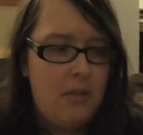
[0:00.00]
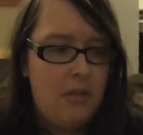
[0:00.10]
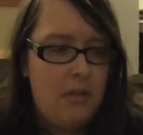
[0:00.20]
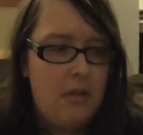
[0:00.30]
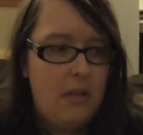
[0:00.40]

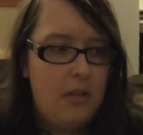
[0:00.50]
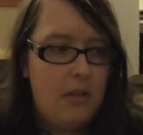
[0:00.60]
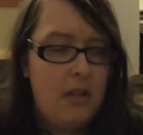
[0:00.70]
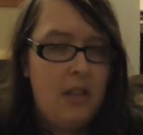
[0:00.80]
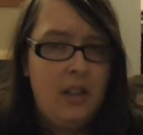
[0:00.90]
But
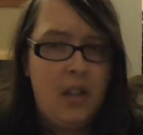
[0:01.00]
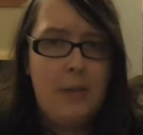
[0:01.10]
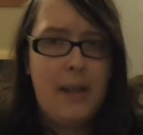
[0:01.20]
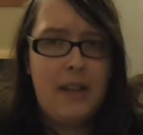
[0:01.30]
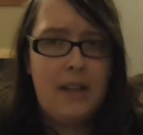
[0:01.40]

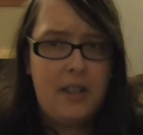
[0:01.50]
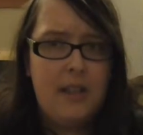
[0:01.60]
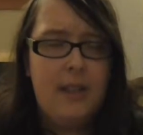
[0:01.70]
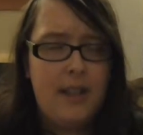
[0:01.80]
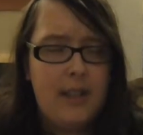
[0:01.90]
I
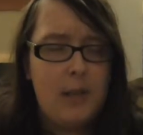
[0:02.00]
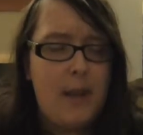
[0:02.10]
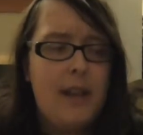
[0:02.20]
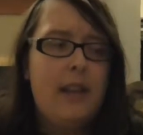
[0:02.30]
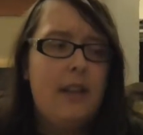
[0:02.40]
managed in the end,
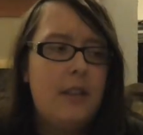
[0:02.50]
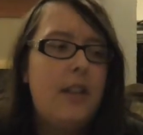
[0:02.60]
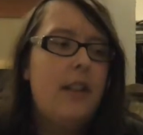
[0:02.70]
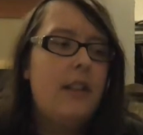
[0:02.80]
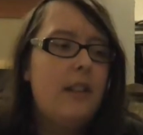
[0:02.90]

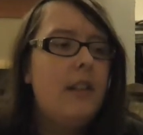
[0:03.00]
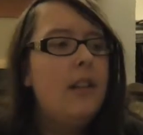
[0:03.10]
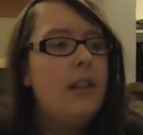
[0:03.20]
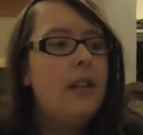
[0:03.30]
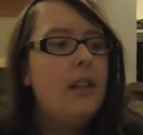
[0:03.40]
and
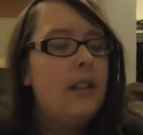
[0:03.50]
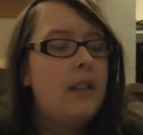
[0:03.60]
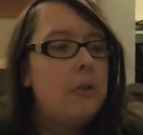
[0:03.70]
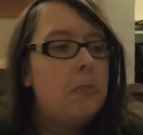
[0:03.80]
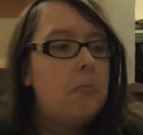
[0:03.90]

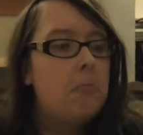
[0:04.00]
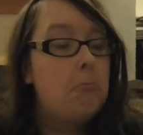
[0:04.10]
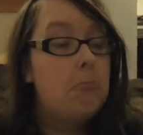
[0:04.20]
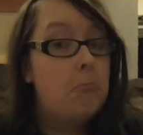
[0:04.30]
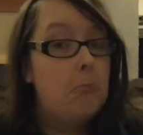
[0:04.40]

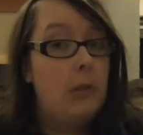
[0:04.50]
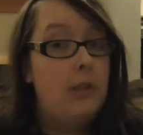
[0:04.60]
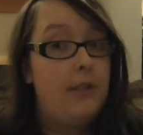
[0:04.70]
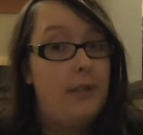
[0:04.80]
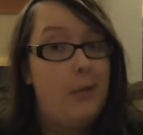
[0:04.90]

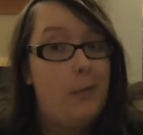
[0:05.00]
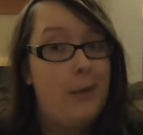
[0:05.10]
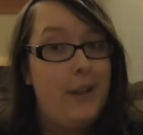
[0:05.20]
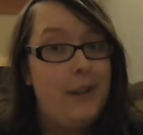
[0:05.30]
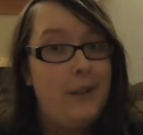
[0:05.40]
most of them were
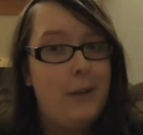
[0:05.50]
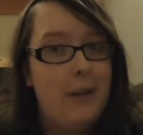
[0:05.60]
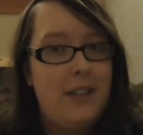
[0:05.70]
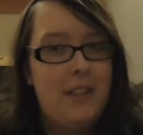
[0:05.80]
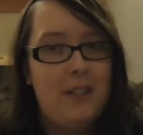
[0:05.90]
pretty good
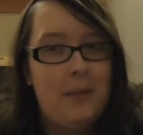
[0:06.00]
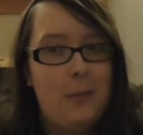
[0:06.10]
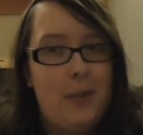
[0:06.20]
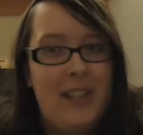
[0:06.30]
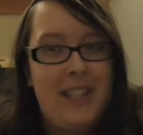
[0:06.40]
questions
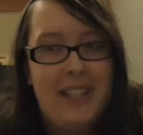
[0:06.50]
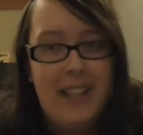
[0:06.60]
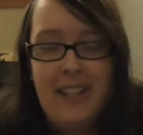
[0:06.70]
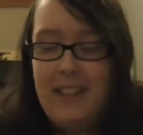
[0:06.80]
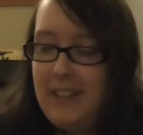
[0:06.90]
from what he
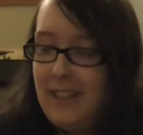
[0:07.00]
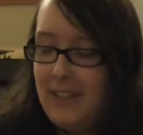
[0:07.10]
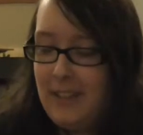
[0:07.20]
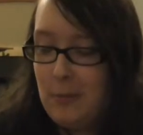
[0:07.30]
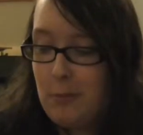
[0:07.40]
said.
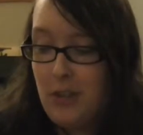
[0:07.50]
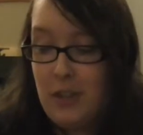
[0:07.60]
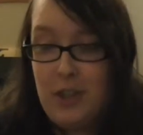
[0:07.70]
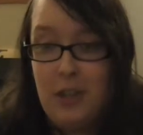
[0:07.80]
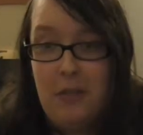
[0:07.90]
I was
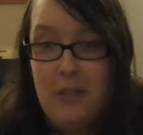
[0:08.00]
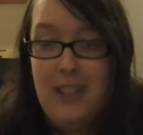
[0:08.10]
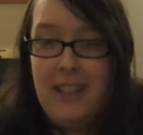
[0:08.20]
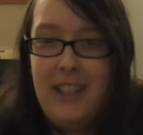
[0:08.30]
pretty chuffed.